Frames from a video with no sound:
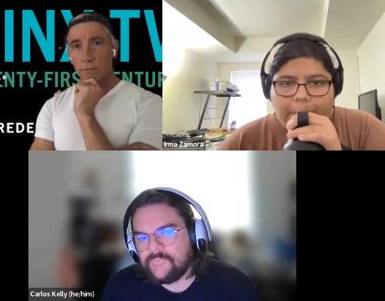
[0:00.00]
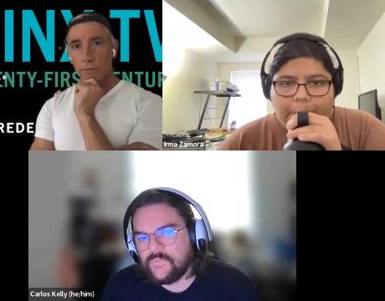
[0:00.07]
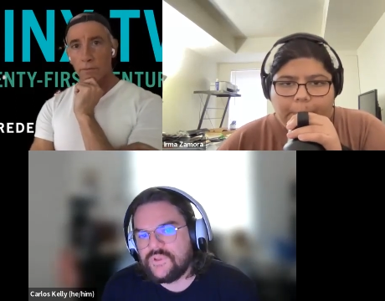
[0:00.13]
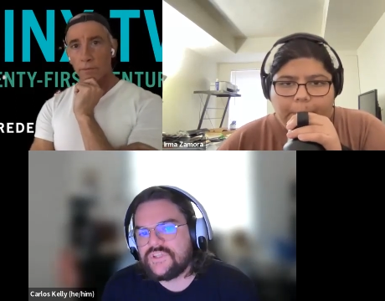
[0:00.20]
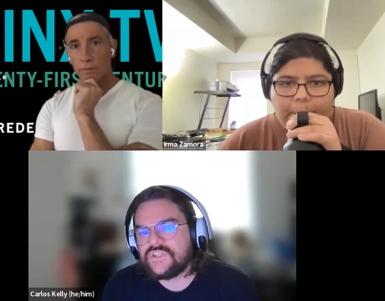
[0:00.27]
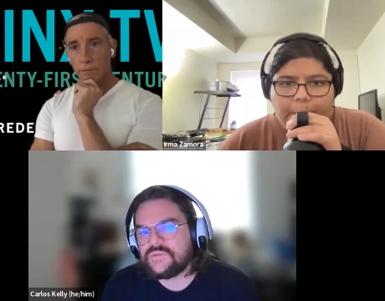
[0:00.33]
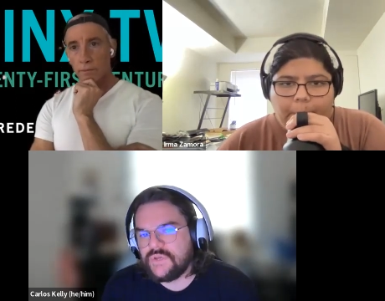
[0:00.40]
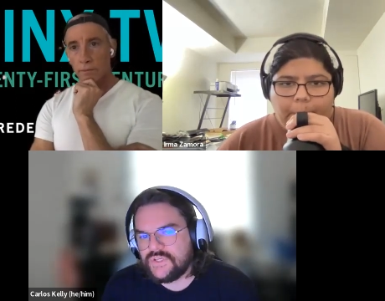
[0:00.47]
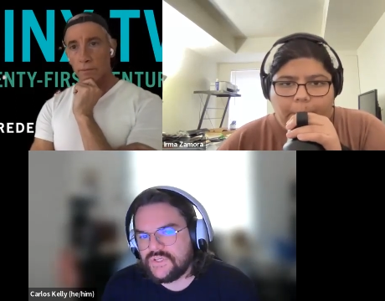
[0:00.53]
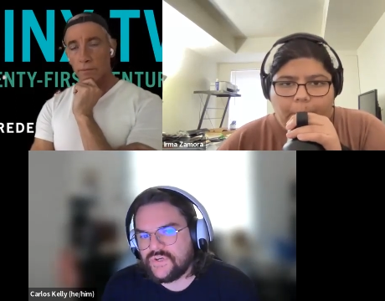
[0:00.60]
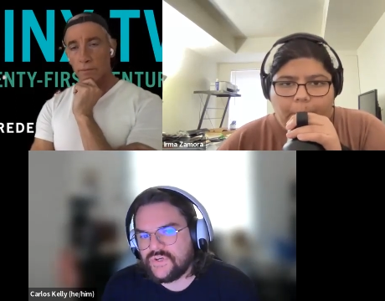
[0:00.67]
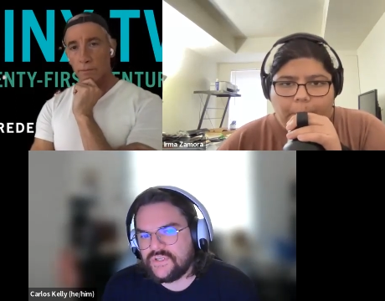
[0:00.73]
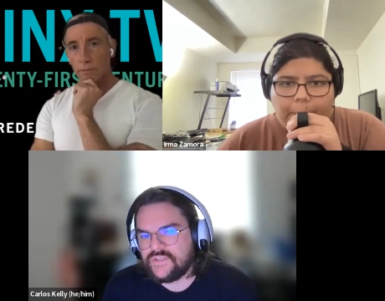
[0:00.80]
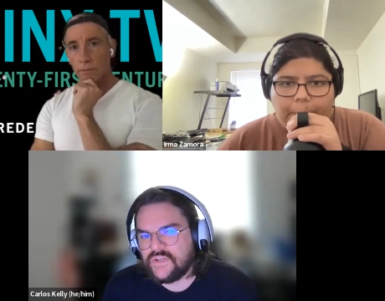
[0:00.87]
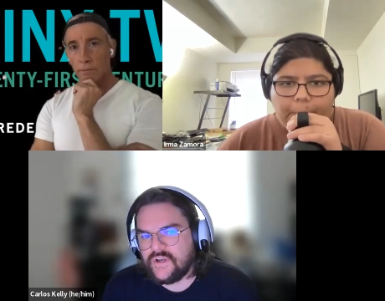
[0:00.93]
Speaker 1: well, this
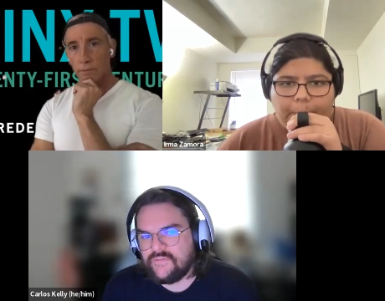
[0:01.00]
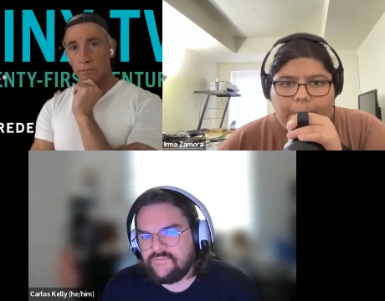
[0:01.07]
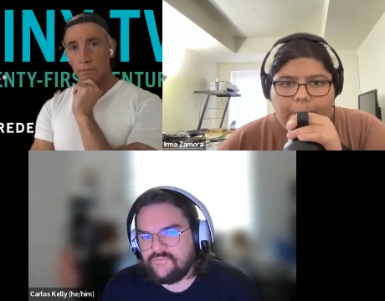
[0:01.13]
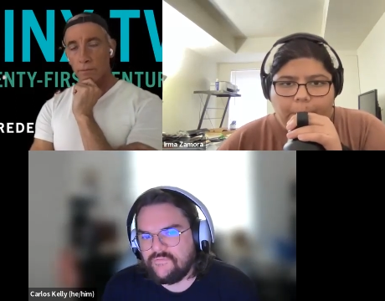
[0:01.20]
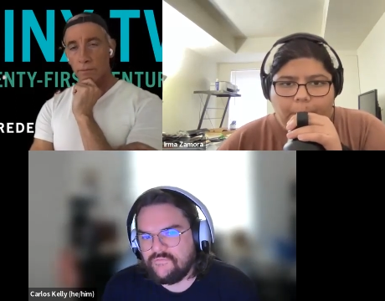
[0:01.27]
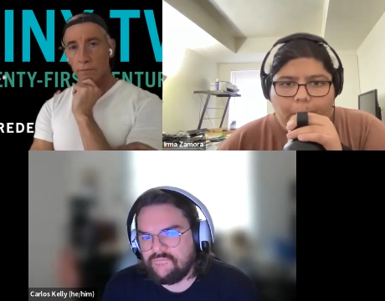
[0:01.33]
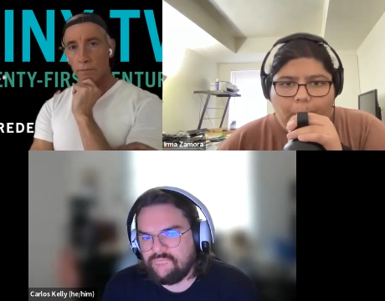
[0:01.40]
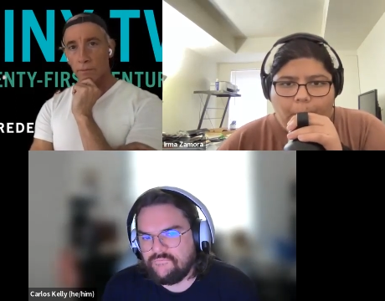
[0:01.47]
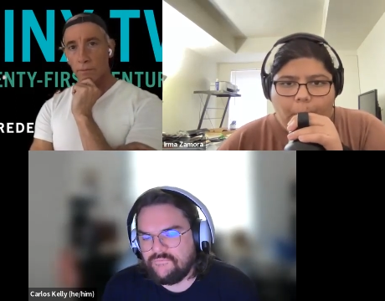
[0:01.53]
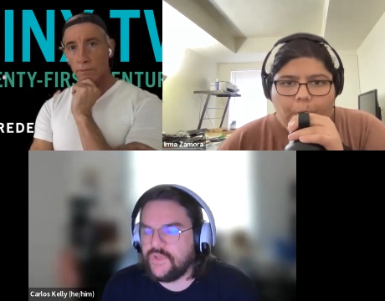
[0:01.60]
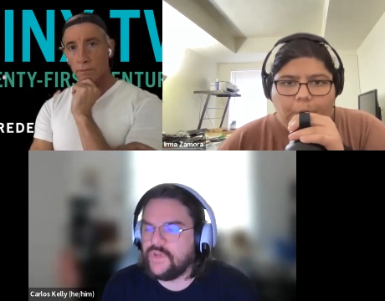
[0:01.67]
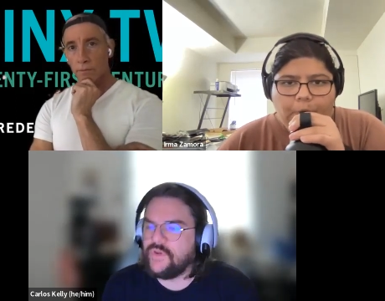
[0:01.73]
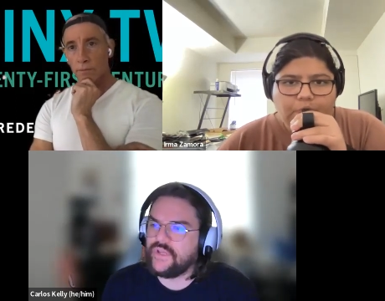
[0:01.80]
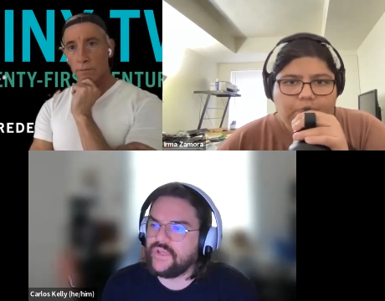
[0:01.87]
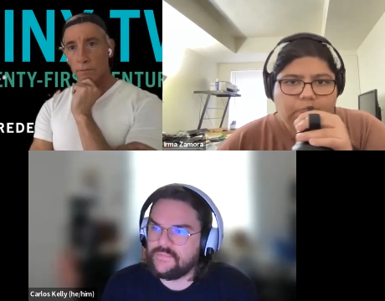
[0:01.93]
semester I taught
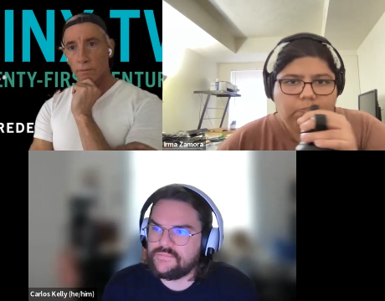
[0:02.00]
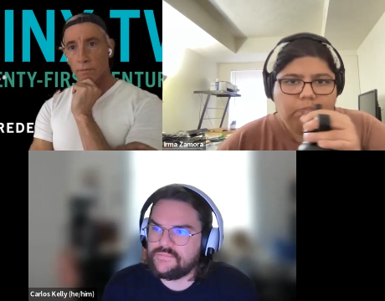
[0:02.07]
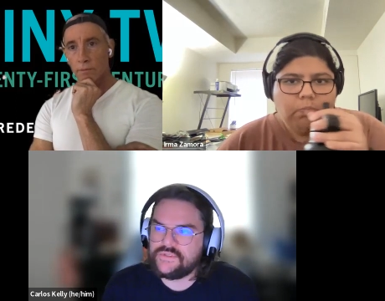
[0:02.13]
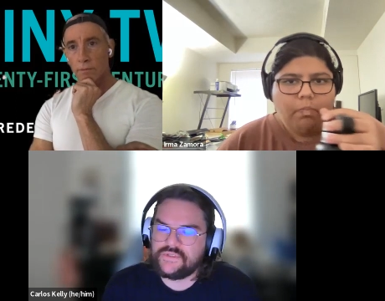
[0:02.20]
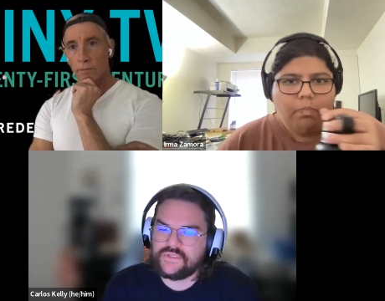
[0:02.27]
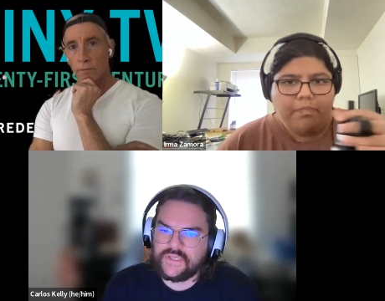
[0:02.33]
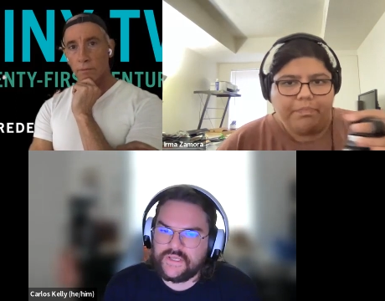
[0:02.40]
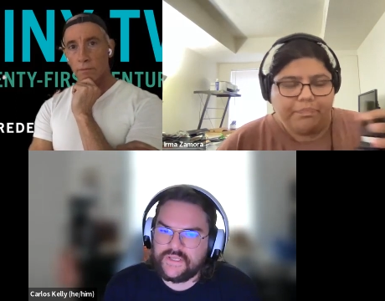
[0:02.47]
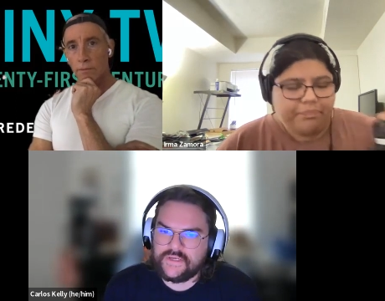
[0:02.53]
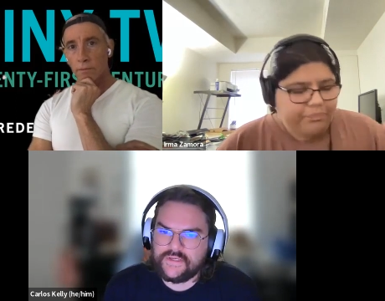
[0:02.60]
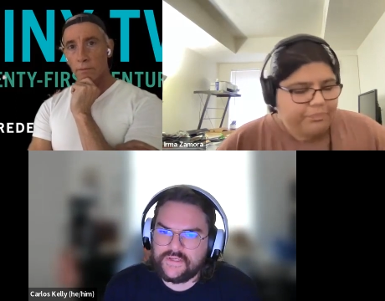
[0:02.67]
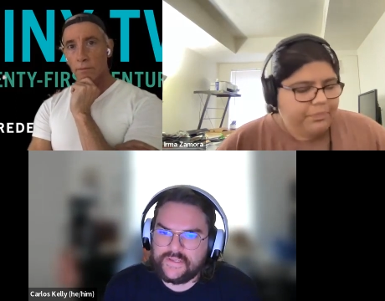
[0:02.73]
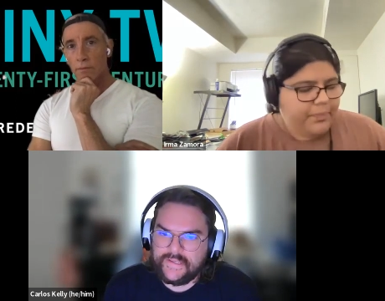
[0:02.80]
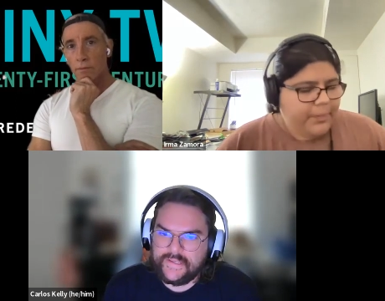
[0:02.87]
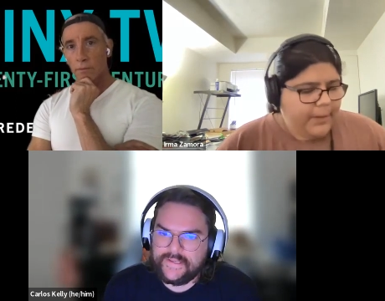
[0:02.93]
video games again,
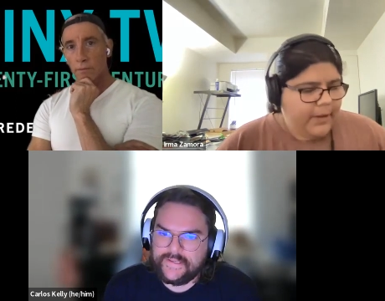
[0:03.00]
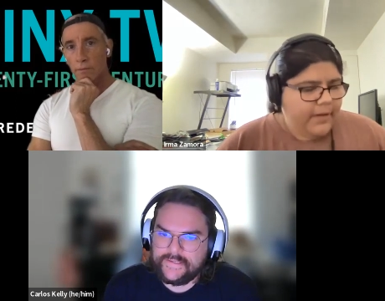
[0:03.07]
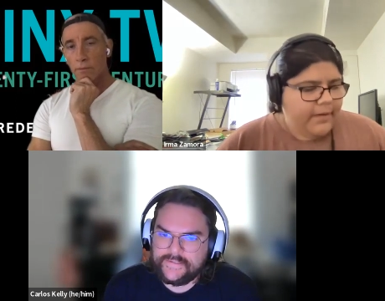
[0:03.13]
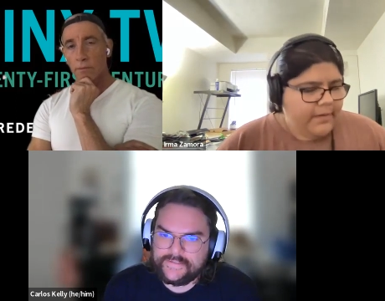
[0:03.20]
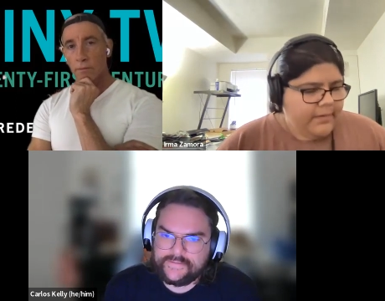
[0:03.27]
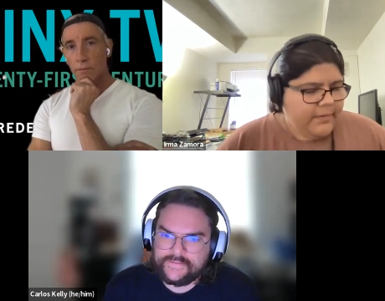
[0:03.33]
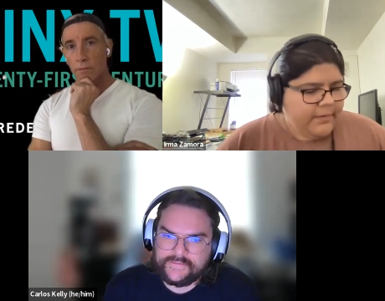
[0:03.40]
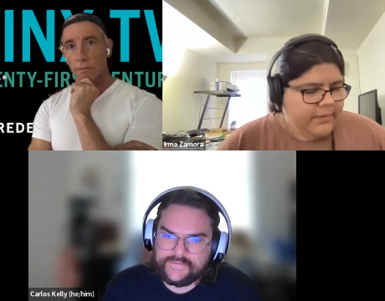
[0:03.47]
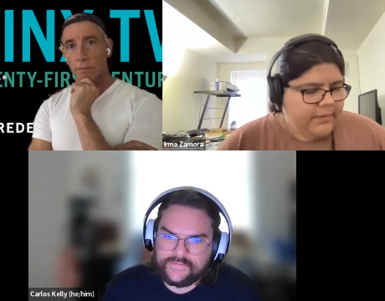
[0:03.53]
and